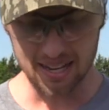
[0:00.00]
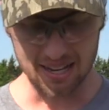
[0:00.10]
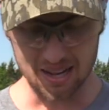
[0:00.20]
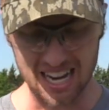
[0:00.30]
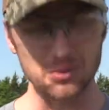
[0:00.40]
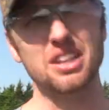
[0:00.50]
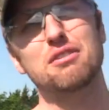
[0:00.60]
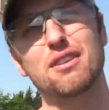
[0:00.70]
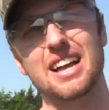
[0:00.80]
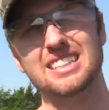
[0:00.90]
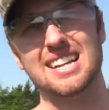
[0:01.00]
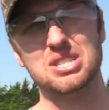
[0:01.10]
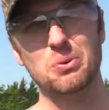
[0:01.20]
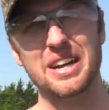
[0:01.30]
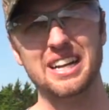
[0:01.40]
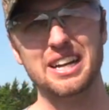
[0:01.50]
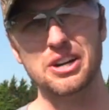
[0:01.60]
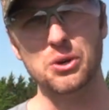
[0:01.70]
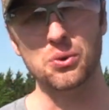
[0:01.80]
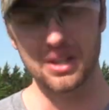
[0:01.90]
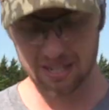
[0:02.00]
I really feel like that's the way to go.